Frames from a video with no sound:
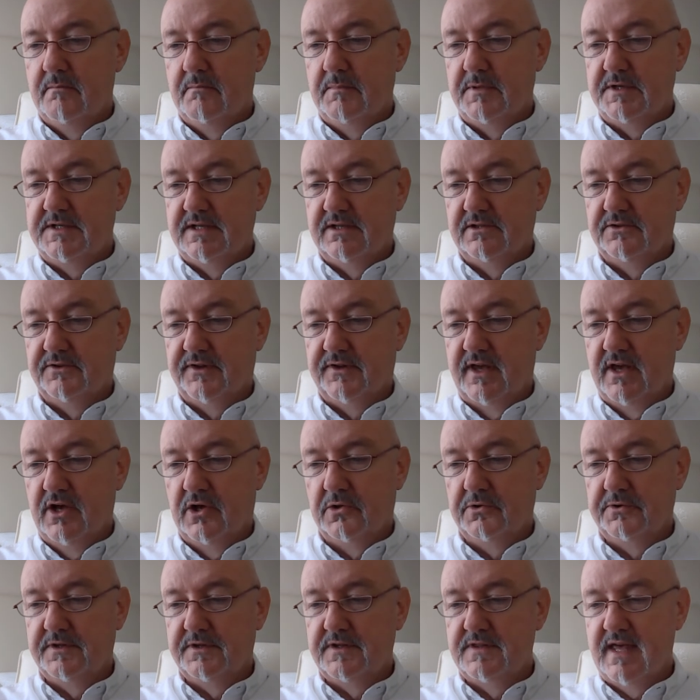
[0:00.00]
Matilda,
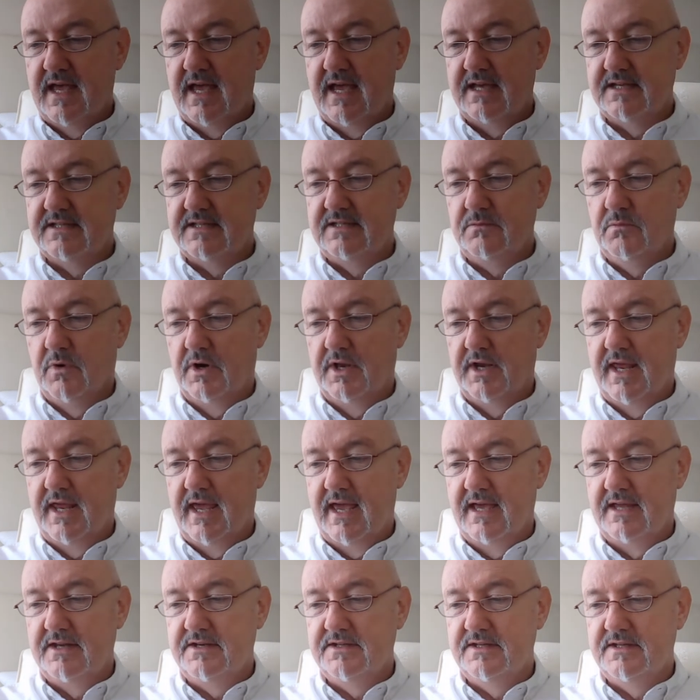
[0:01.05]
holding the hat in one
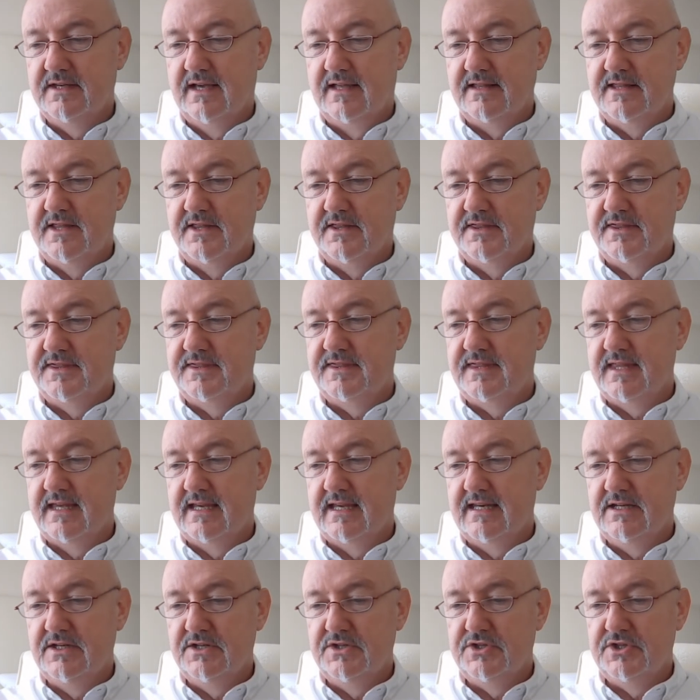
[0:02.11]
hand and the
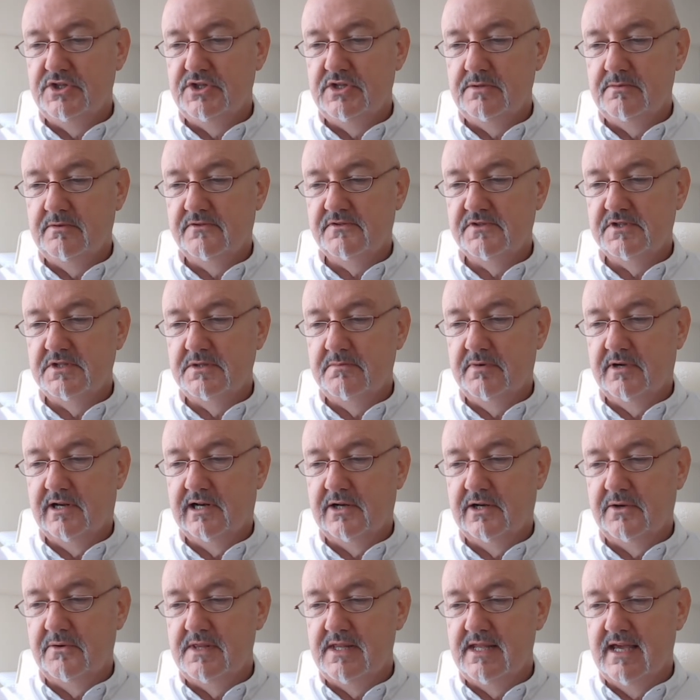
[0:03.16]
thin tube of
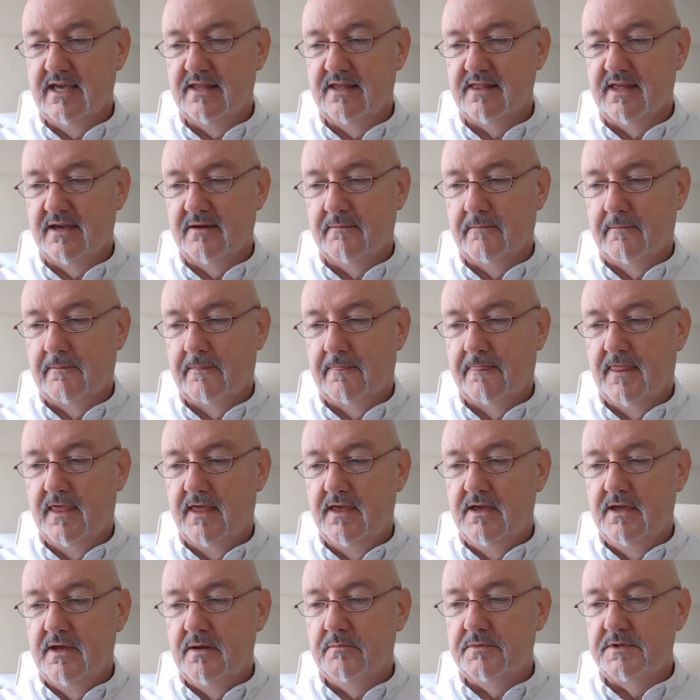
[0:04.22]
superglue in the other,
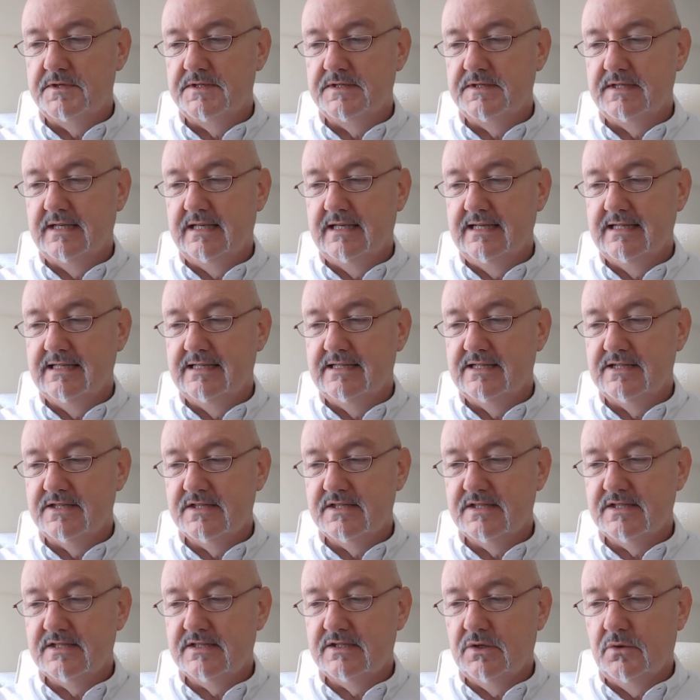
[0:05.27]
proceeded to
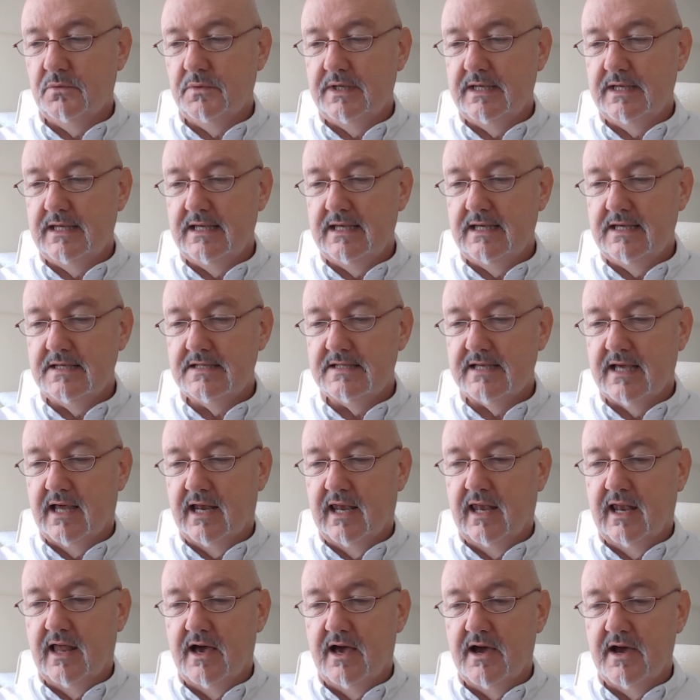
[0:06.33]
squeeze a
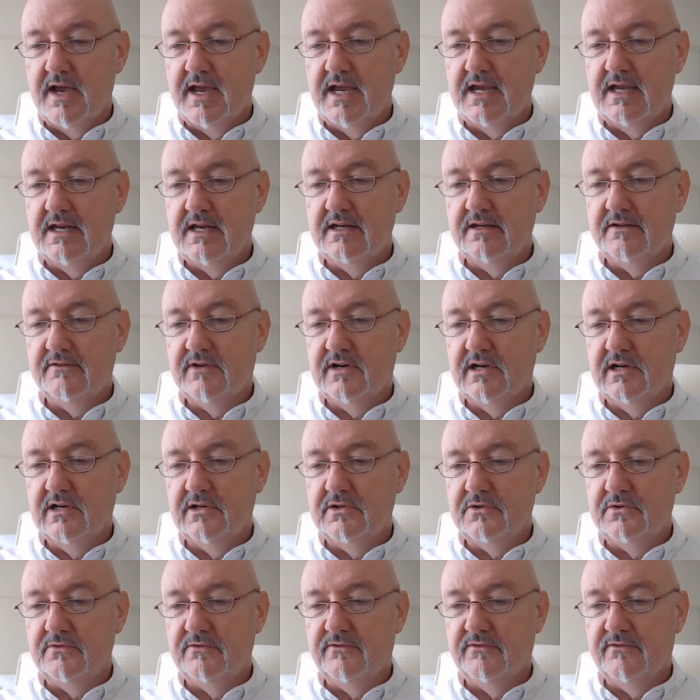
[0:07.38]
line of
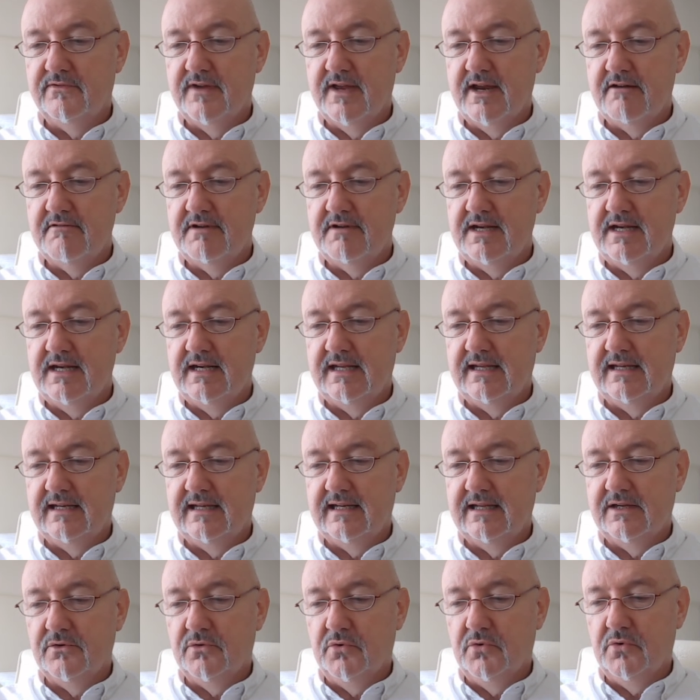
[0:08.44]
glue very
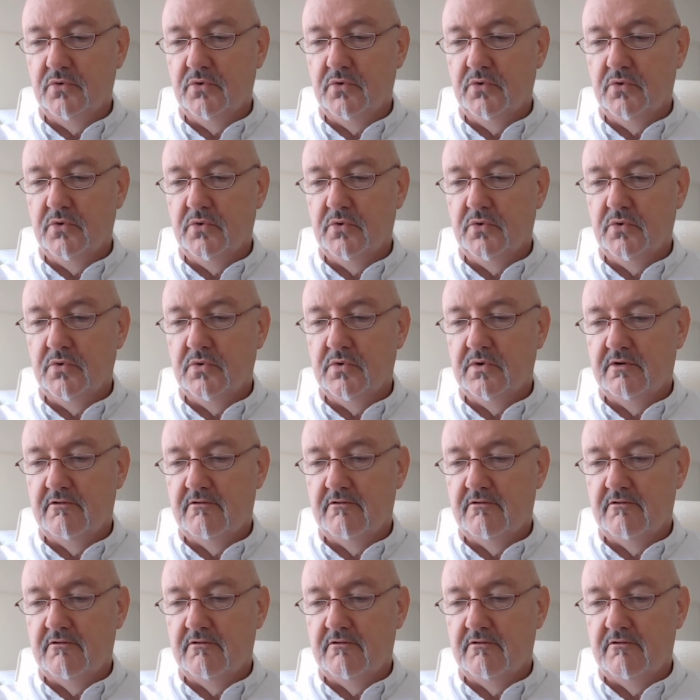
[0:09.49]
neatly all